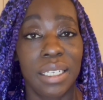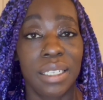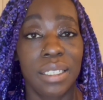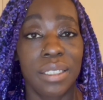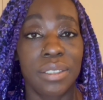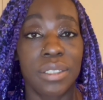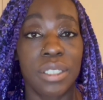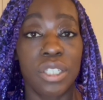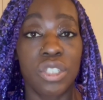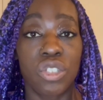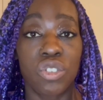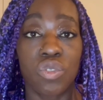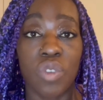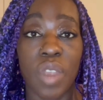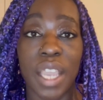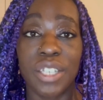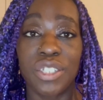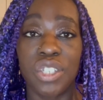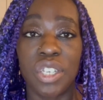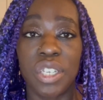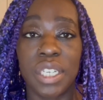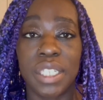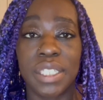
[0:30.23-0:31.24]

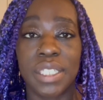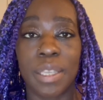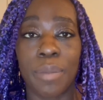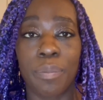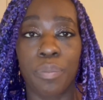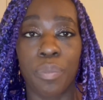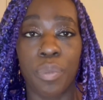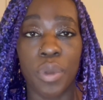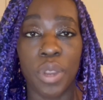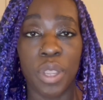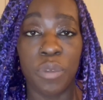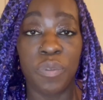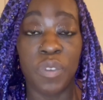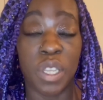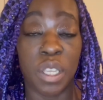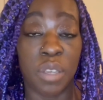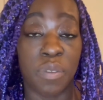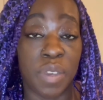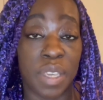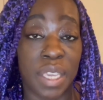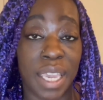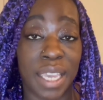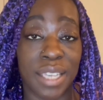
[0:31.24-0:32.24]
Distraction is a brief
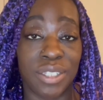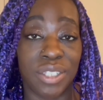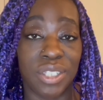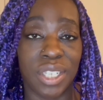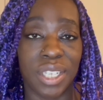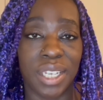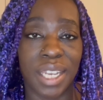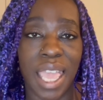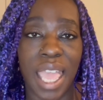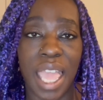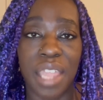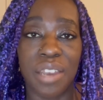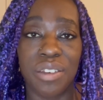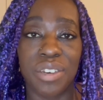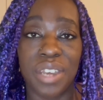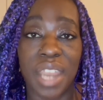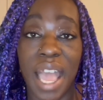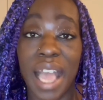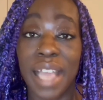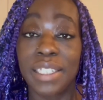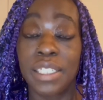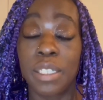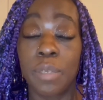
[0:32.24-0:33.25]
deviation and
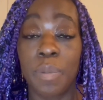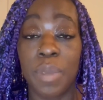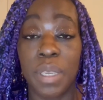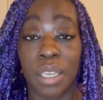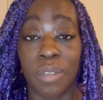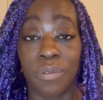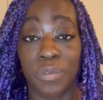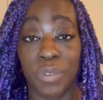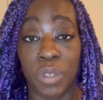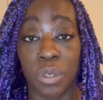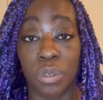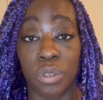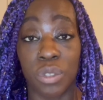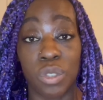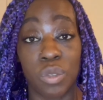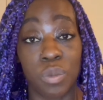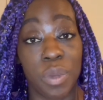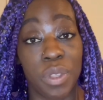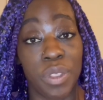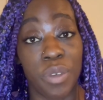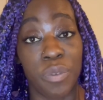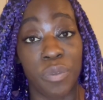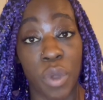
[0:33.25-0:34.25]
not to be confused
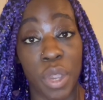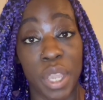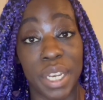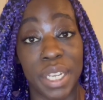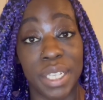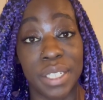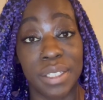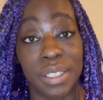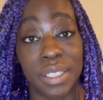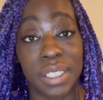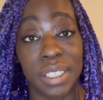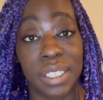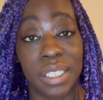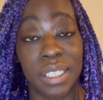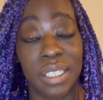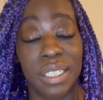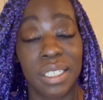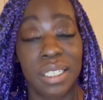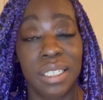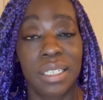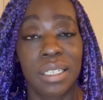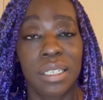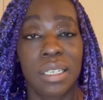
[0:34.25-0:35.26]
with avoidance.
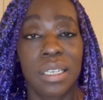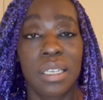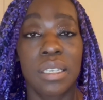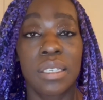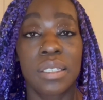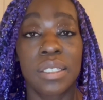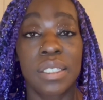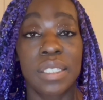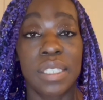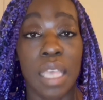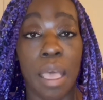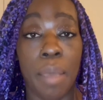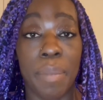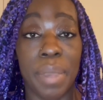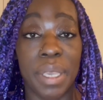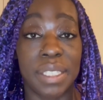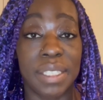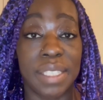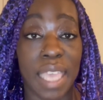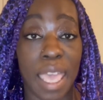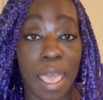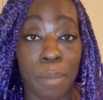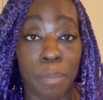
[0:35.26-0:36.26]
Some
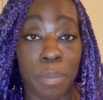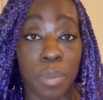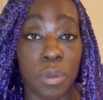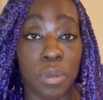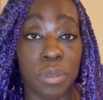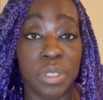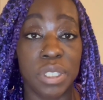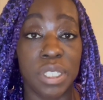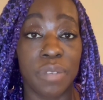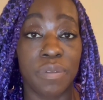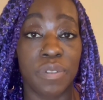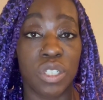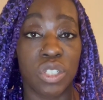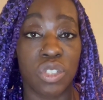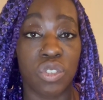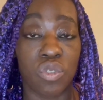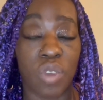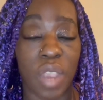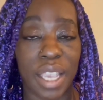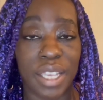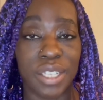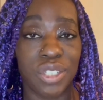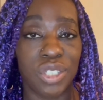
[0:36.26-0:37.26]
examples of
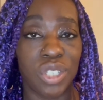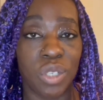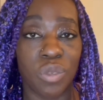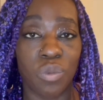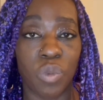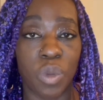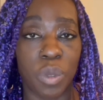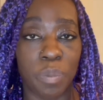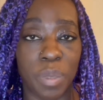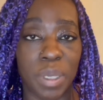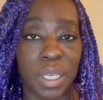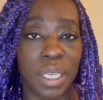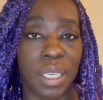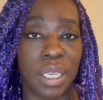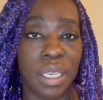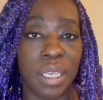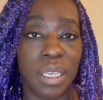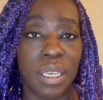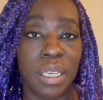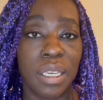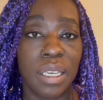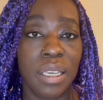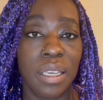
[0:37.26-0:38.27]
distraction would be
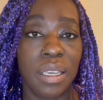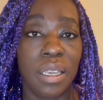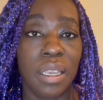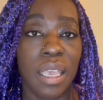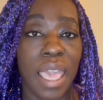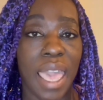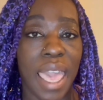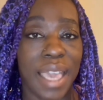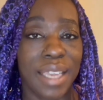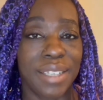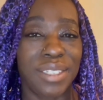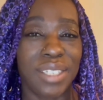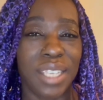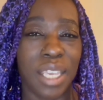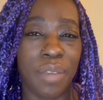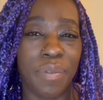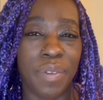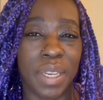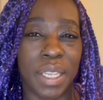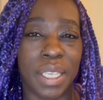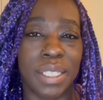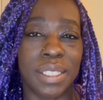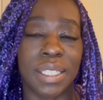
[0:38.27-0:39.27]

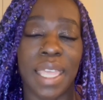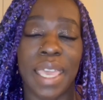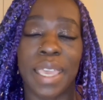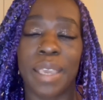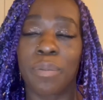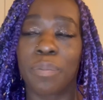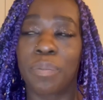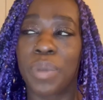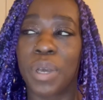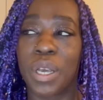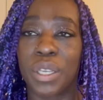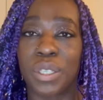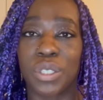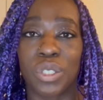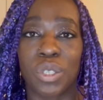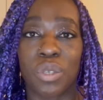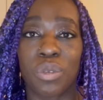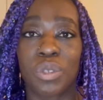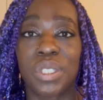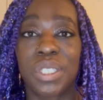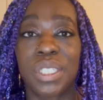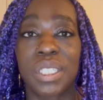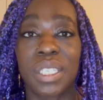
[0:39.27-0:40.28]
activities like
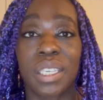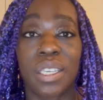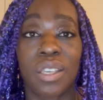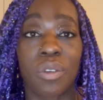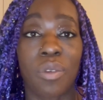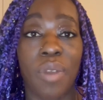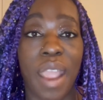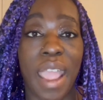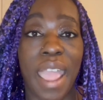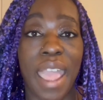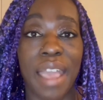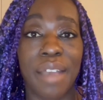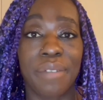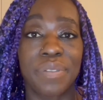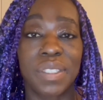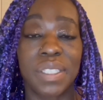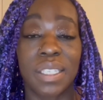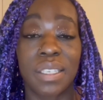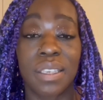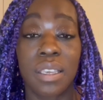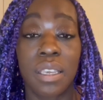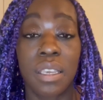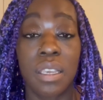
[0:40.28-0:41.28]
puzzles, crafts,
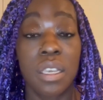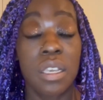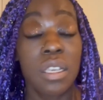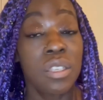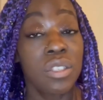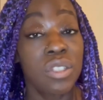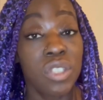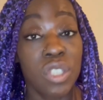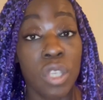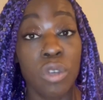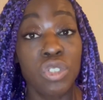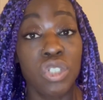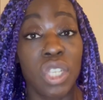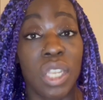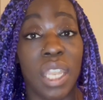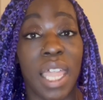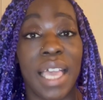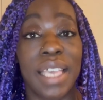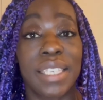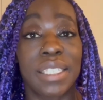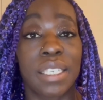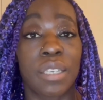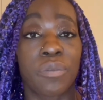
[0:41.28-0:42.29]

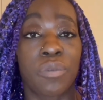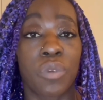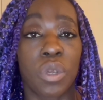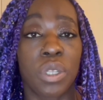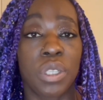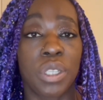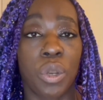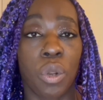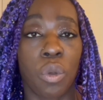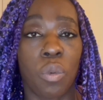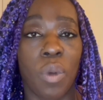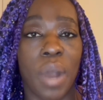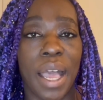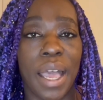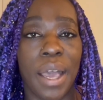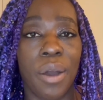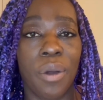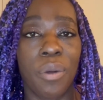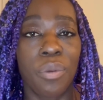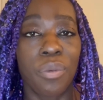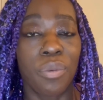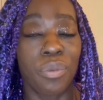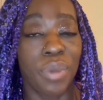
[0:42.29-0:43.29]
socializing for a little
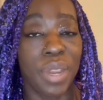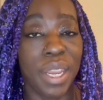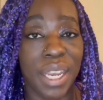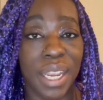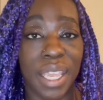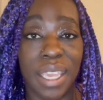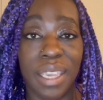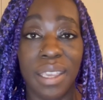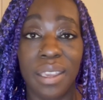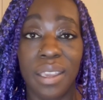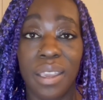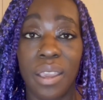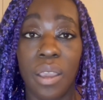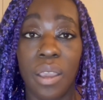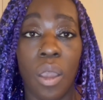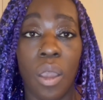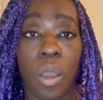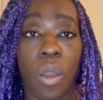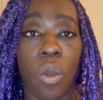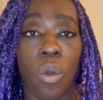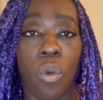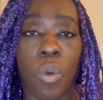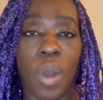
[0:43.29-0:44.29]
while, reading,
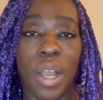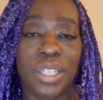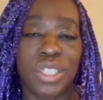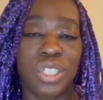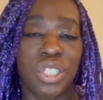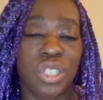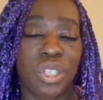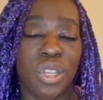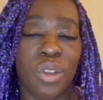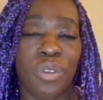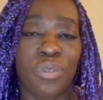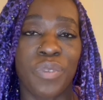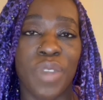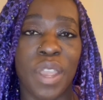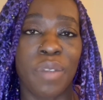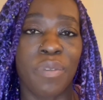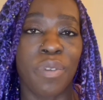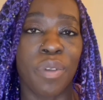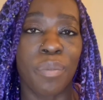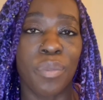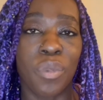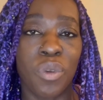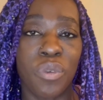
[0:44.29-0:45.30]
watching your
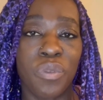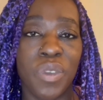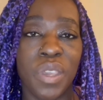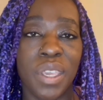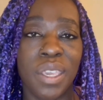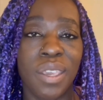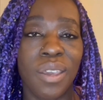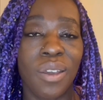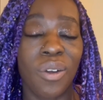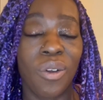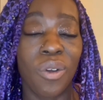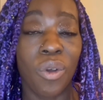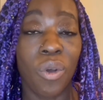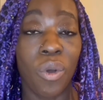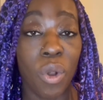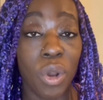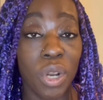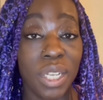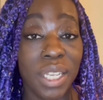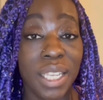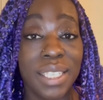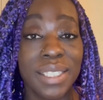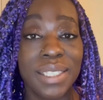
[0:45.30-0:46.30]
favorite movie, or
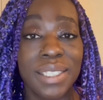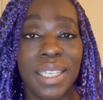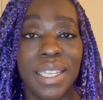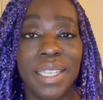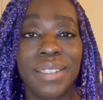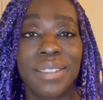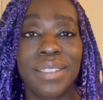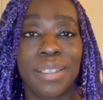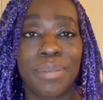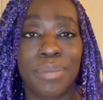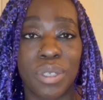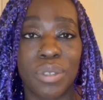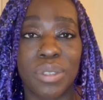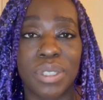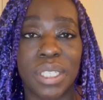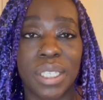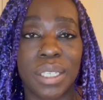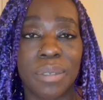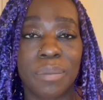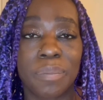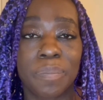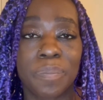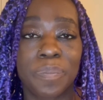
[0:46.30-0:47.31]
listening to music.
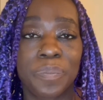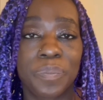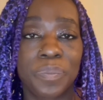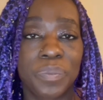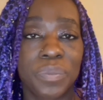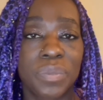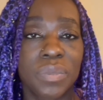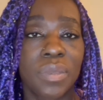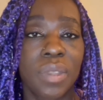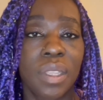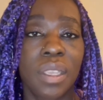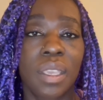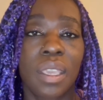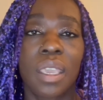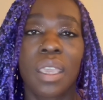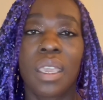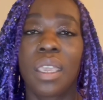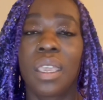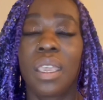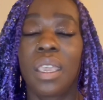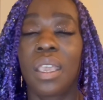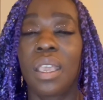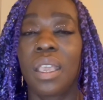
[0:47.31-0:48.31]

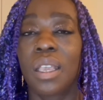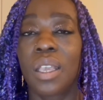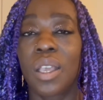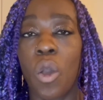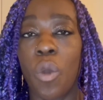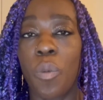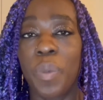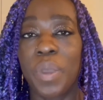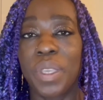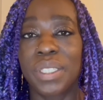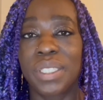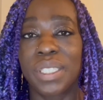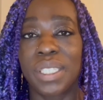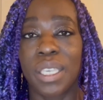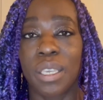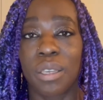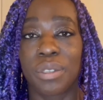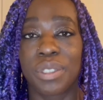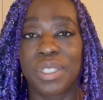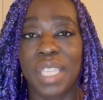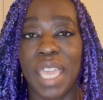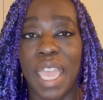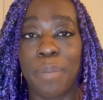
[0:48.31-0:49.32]
Coping skill
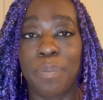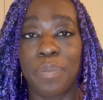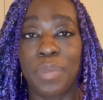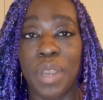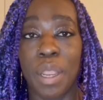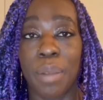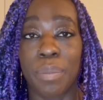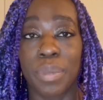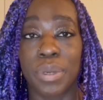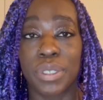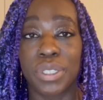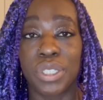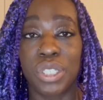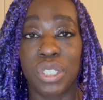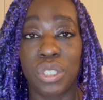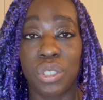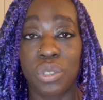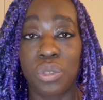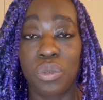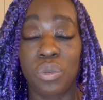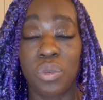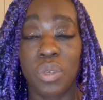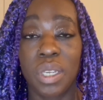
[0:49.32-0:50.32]
type number
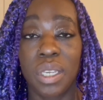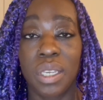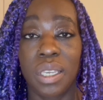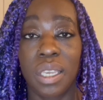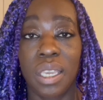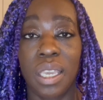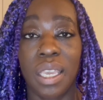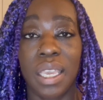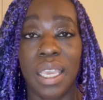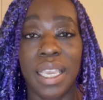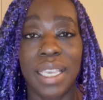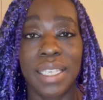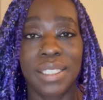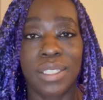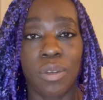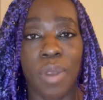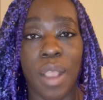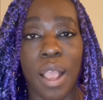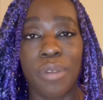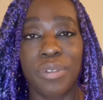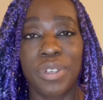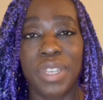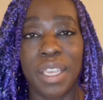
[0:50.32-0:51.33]
2 is
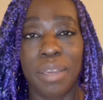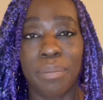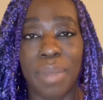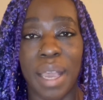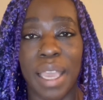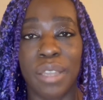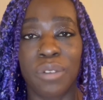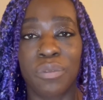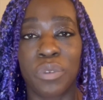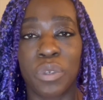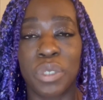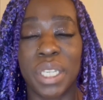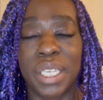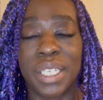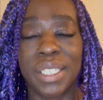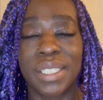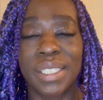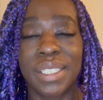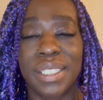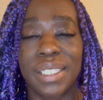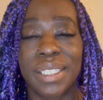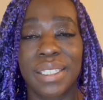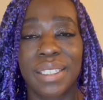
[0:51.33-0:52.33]
grounding
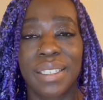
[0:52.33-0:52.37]
mindfulness.